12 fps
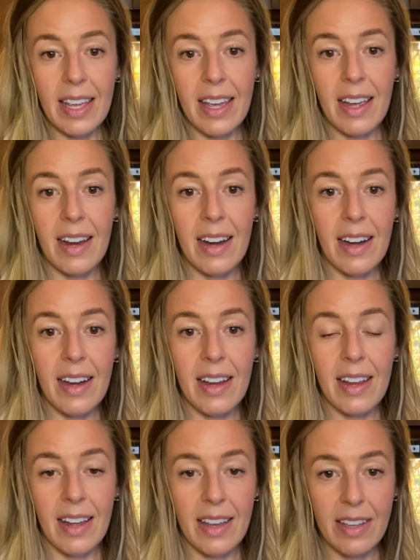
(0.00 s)
here,
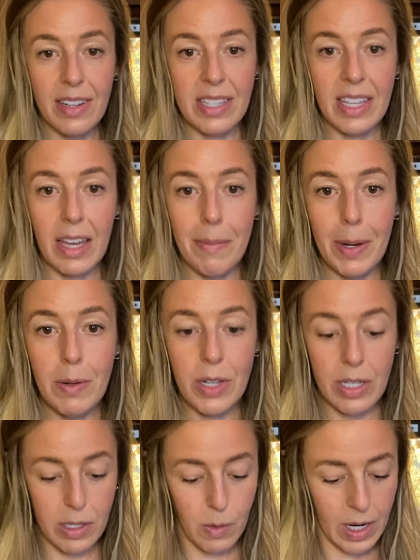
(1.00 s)
and there's the
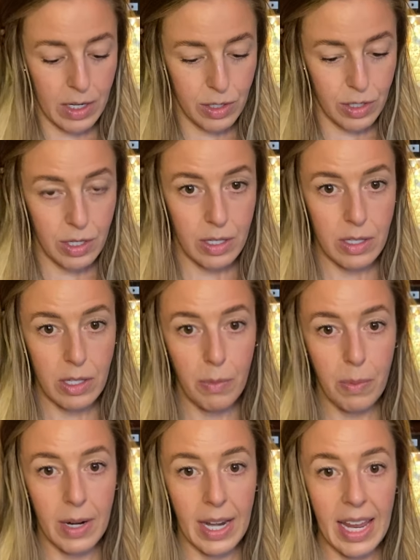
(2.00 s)
kabocha squash. So
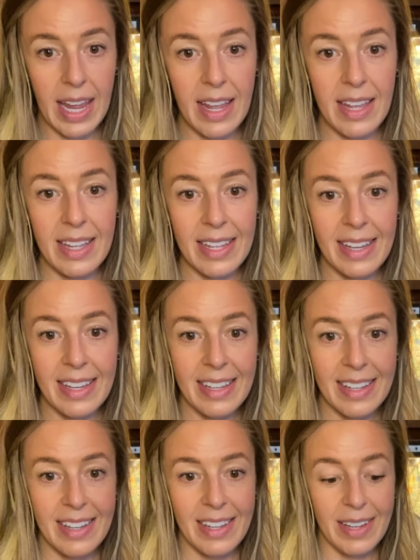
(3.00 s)
pretty.
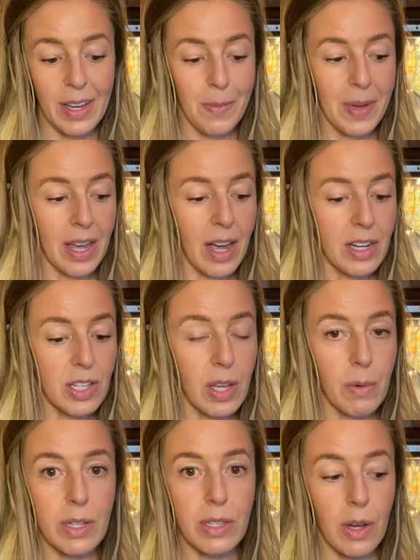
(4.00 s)
Oh my gosh, they
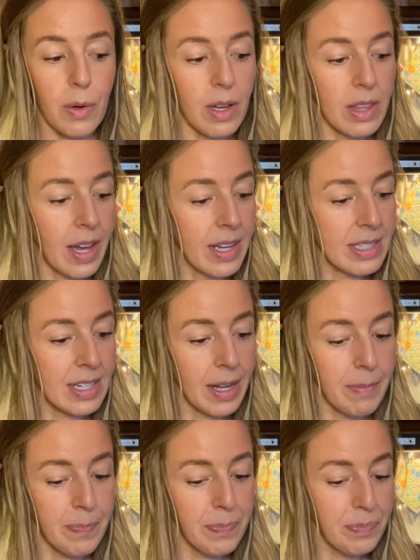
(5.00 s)
were so good last
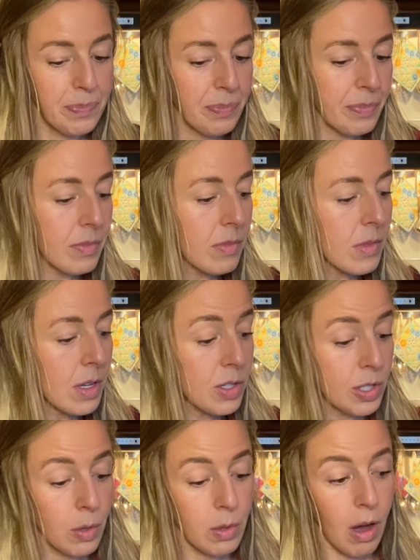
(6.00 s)
time.
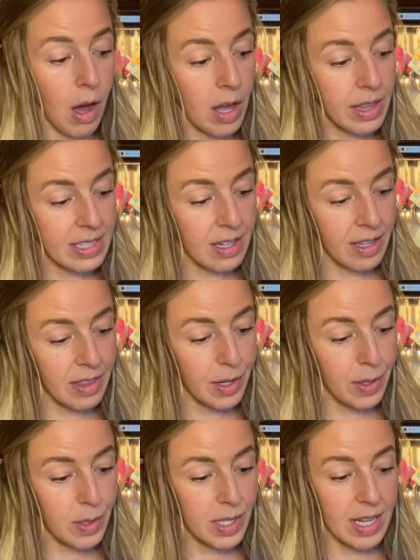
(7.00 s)
So all that's on
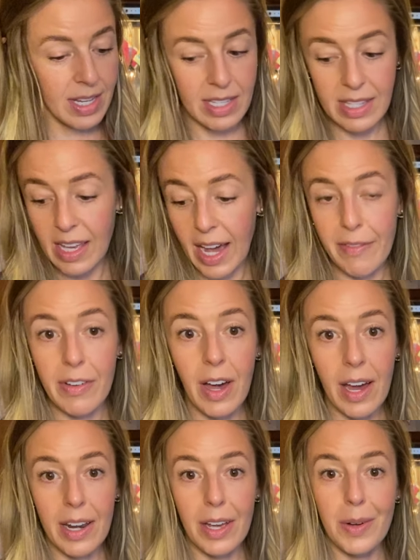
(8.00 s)
those is the
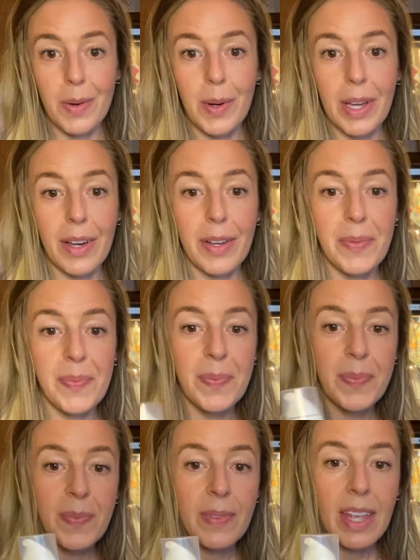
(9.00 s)
avocado oil,
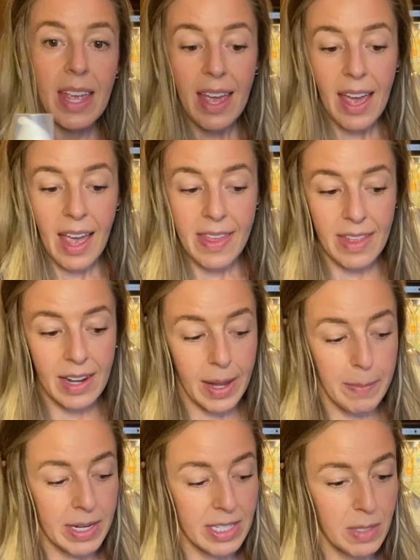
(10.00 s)
and then
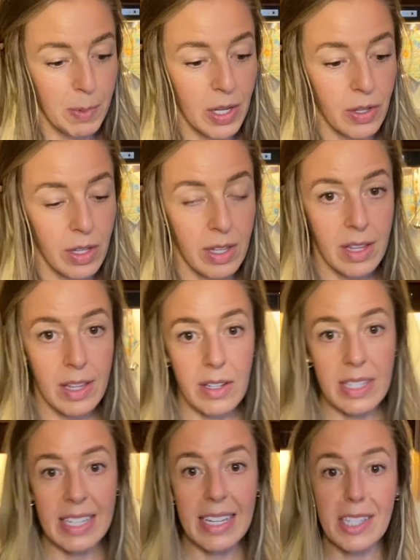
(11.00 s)
I'm gonna sprinkle a little
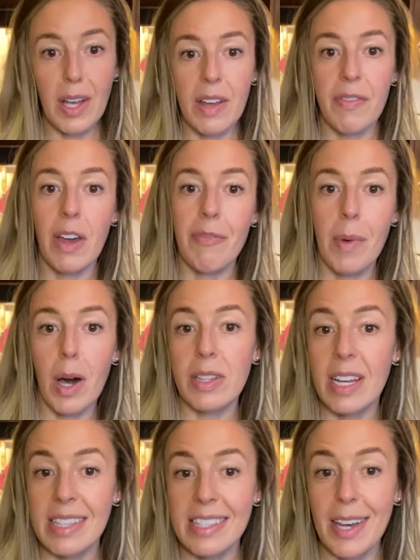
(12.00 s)
sea salt. If you have
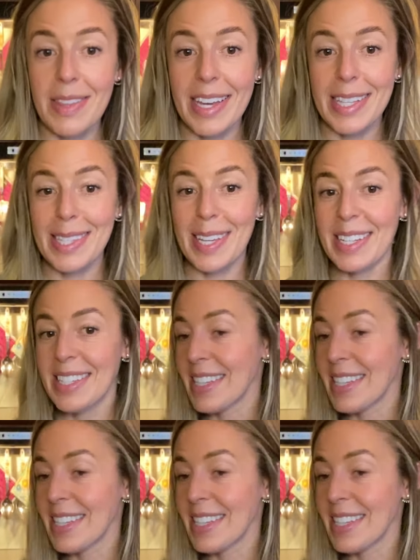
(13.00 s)
Maldon salt, that's good